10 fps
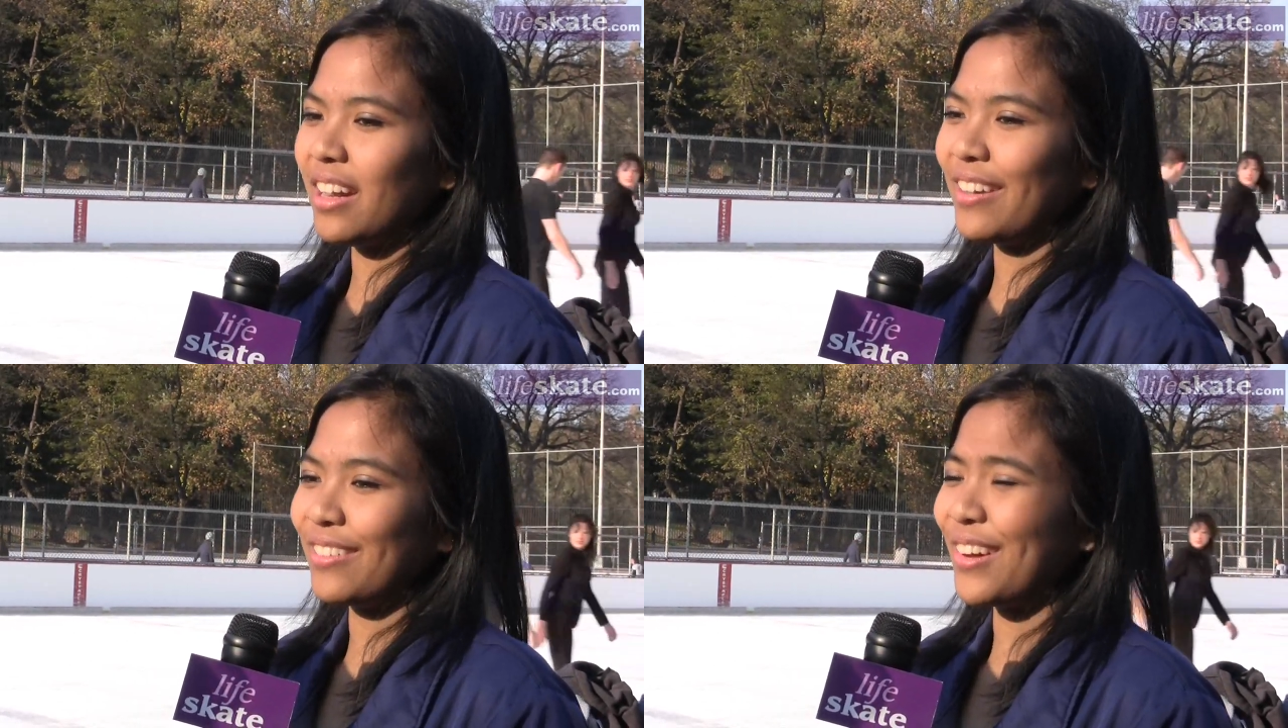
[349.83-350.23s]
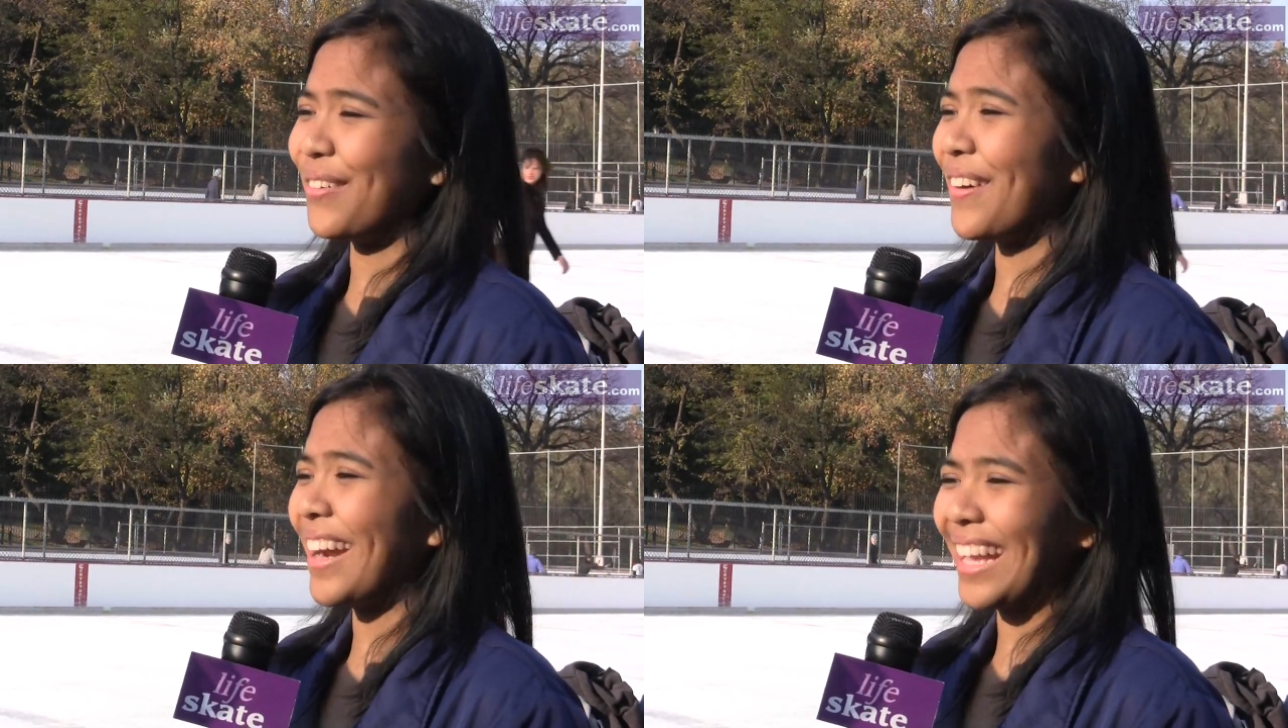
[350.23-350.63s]
I don't know
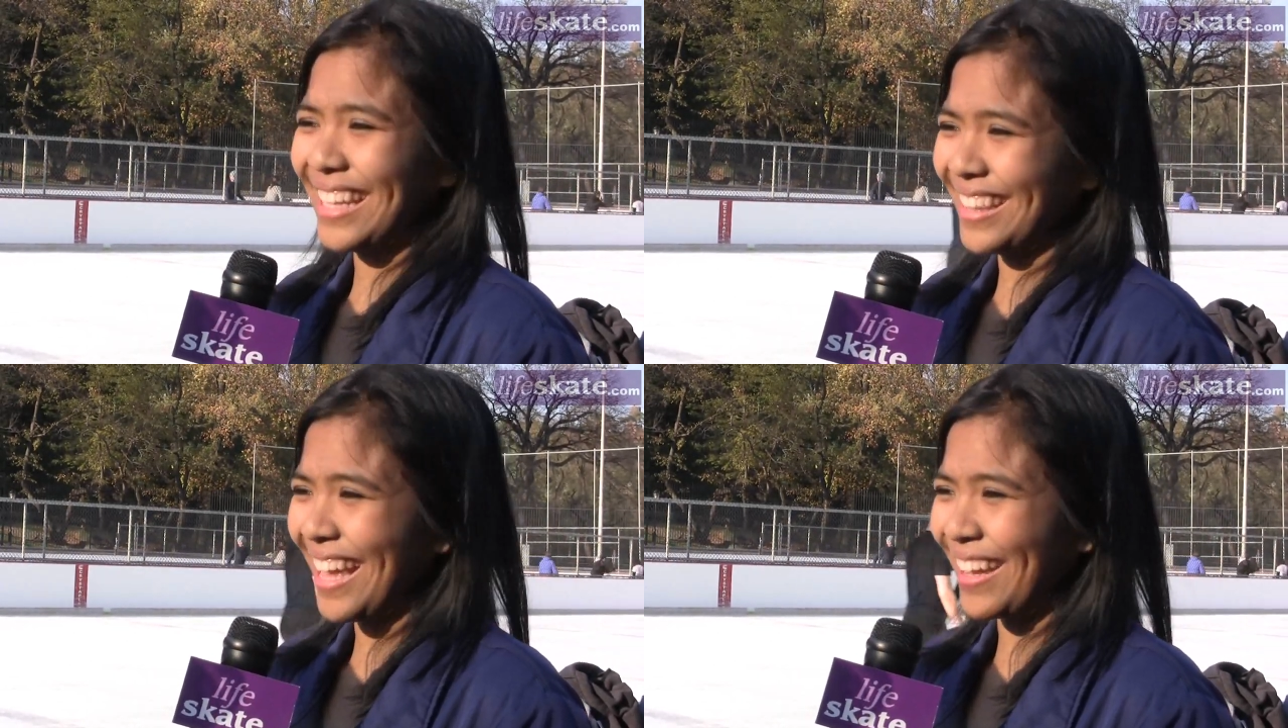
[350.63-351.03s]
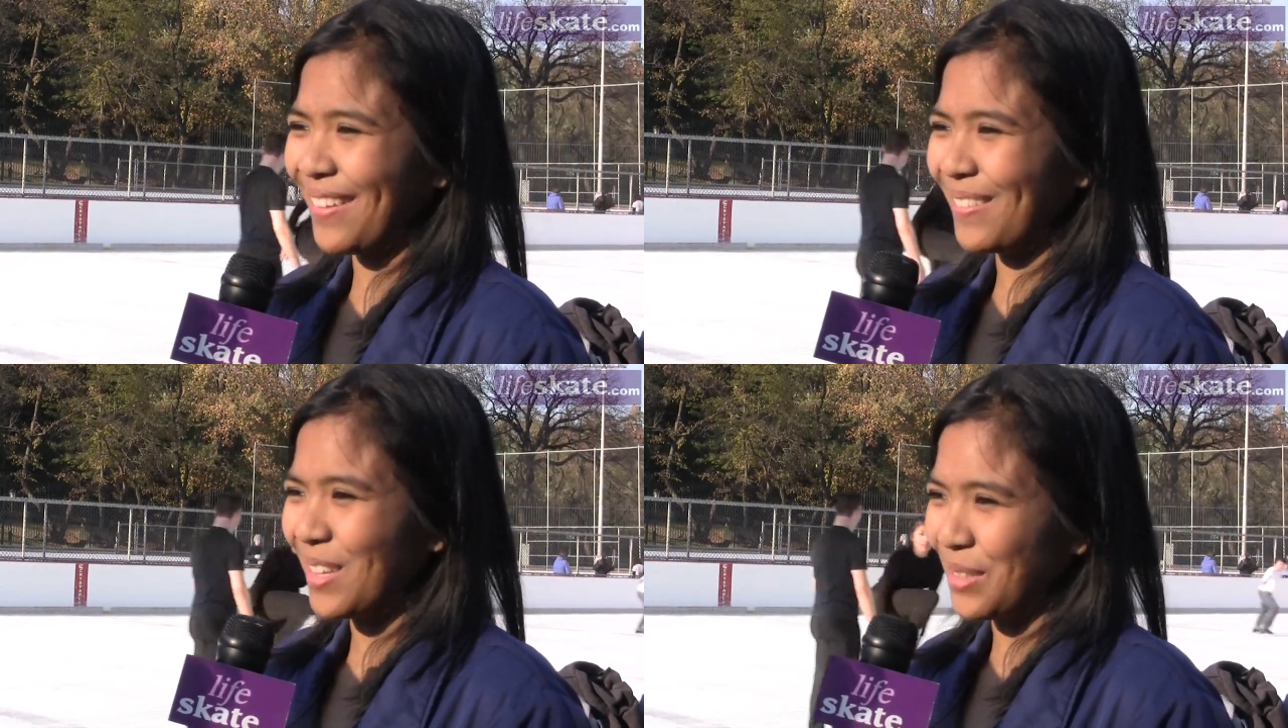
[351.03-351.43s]
when I can let
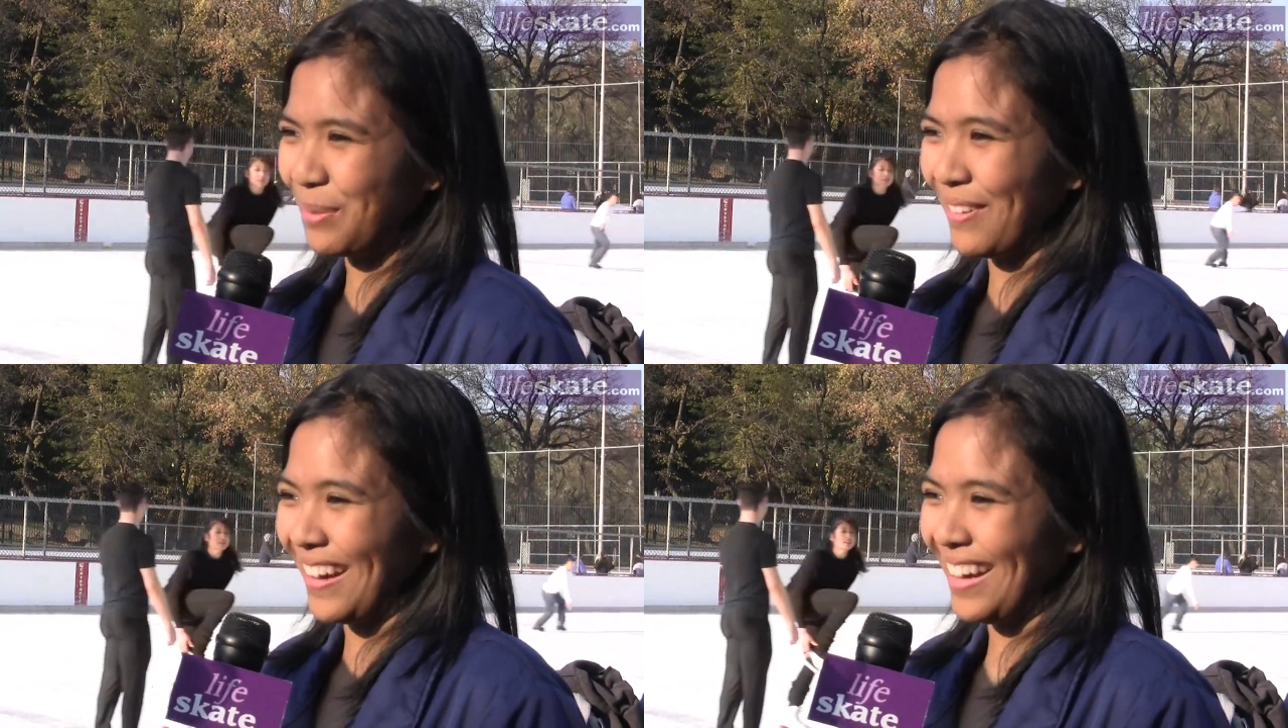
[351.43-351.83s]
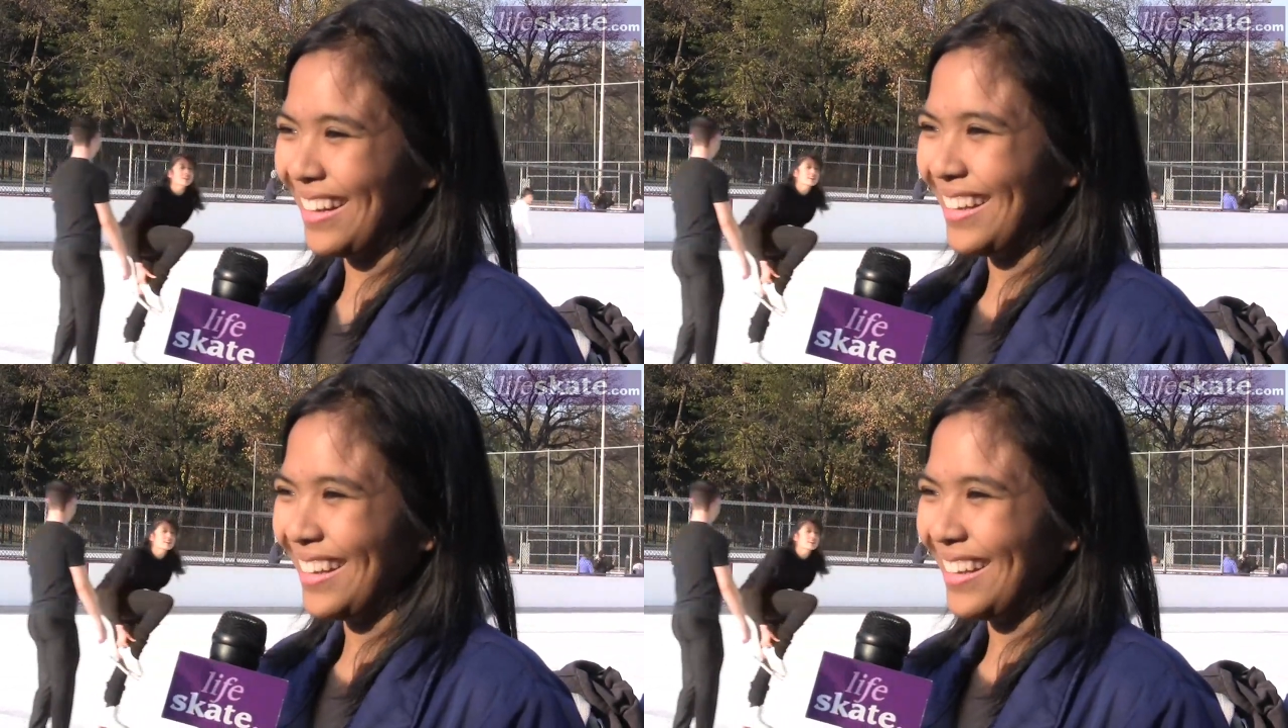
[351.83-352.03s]
go of the sport.